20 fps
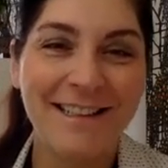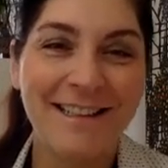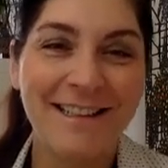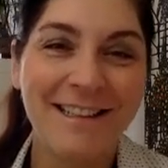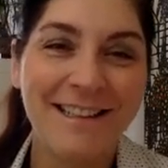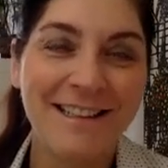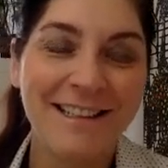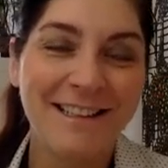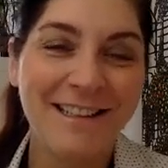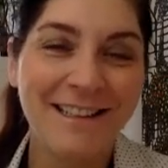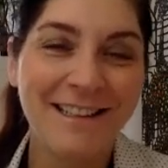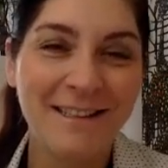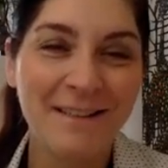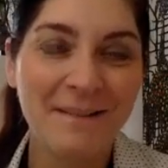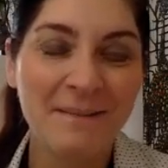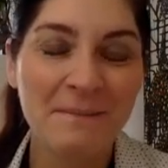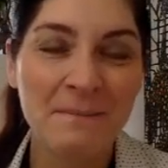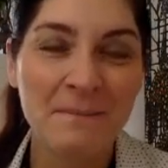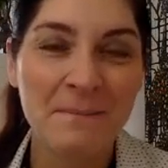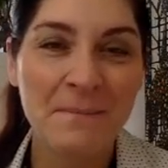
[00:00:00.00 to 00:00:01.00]

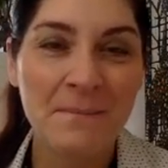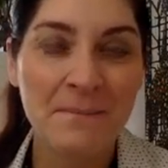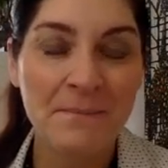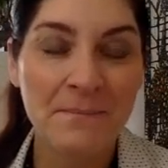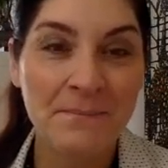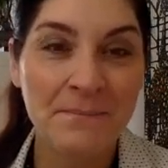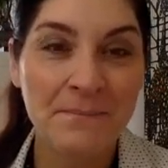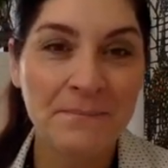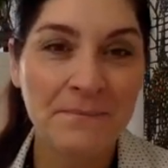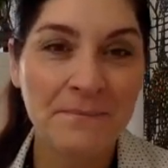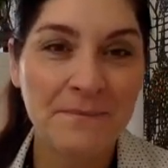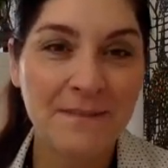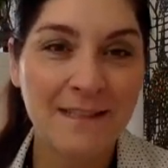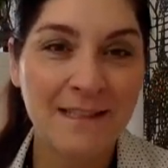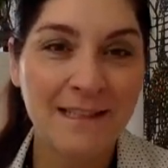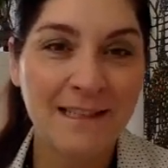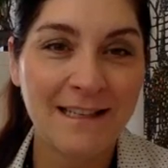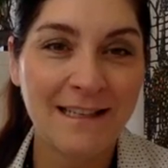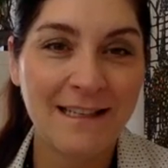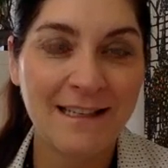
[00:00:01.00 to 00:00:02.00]

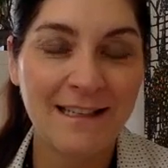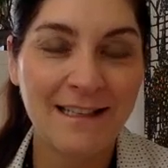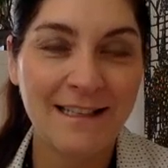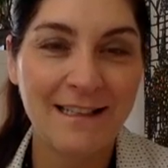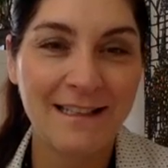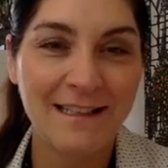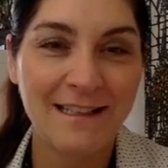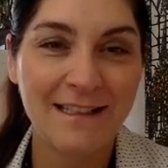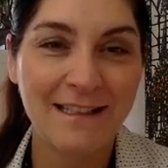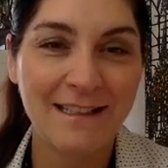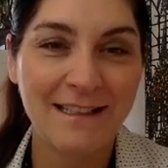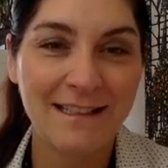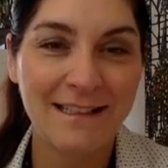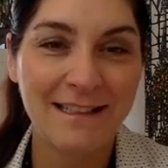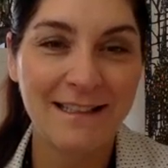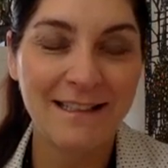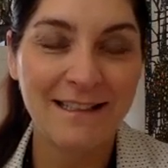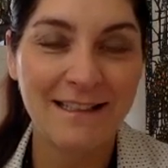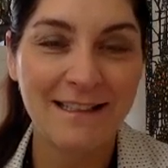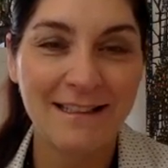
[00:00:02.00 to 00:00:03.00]

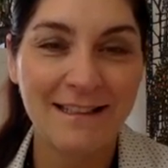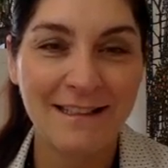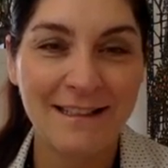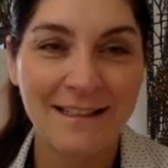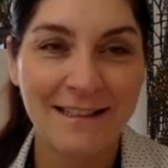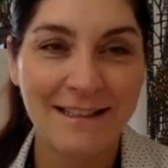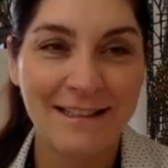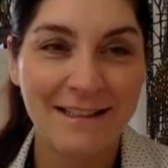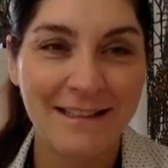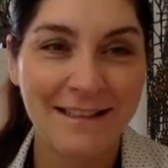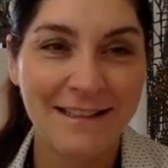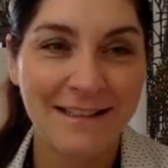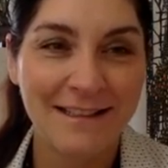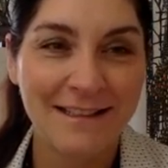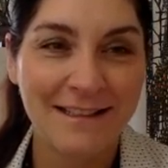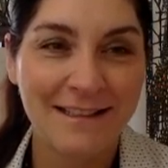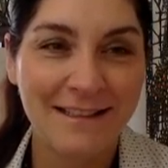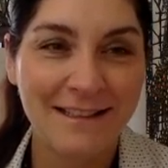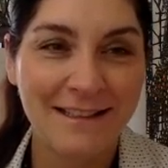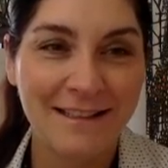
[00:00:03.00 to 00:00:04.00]

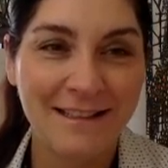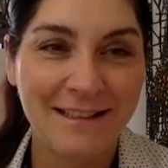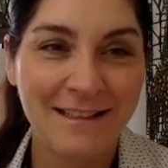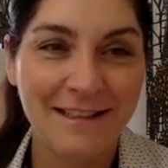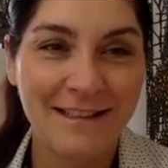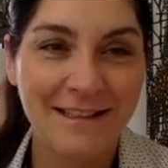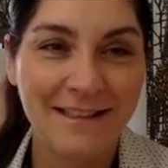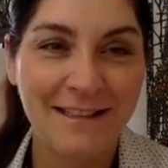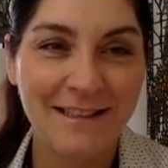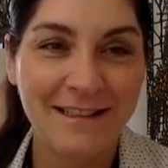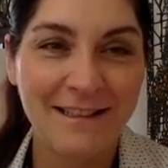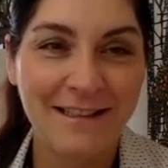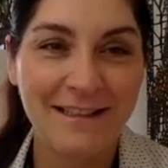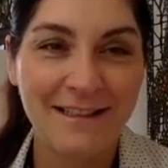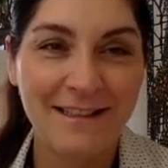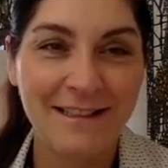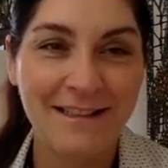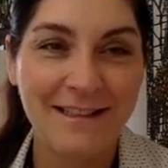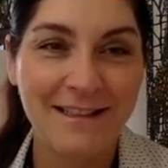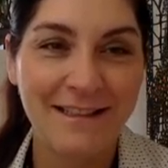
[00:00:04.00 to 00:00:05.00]

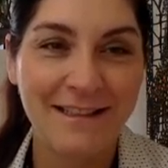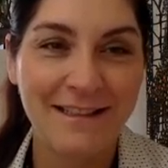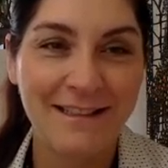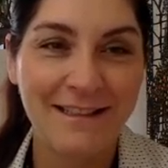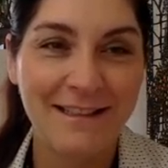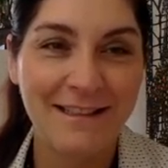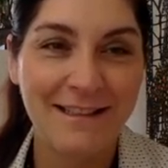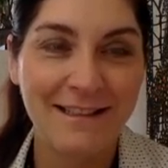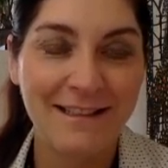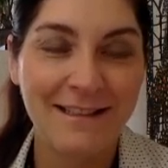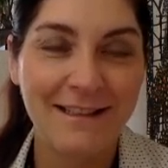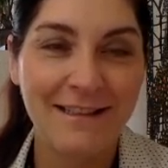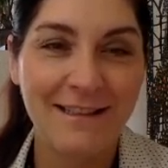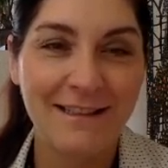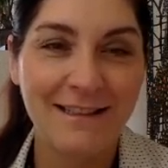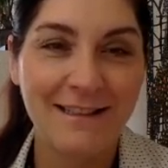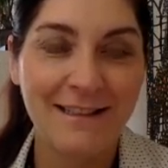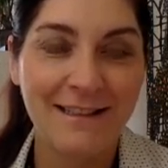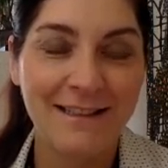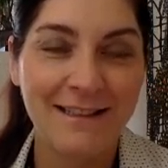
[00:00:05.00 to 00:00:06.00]

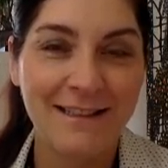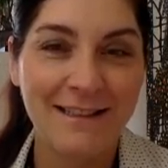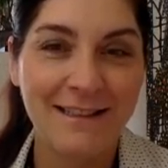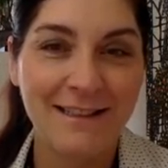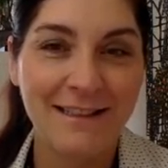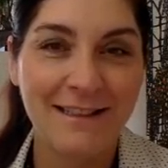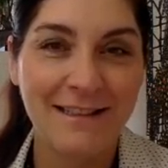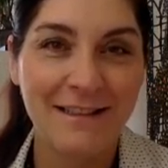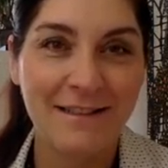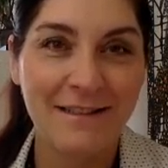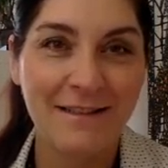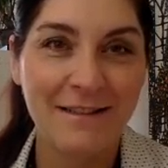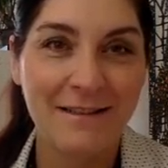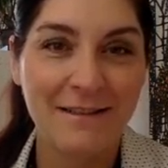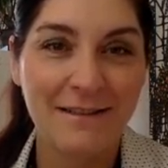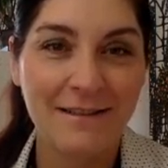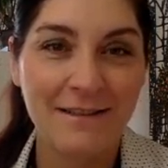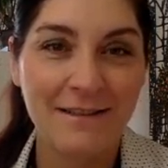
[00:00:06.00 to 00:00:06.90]
This person isn't speaking.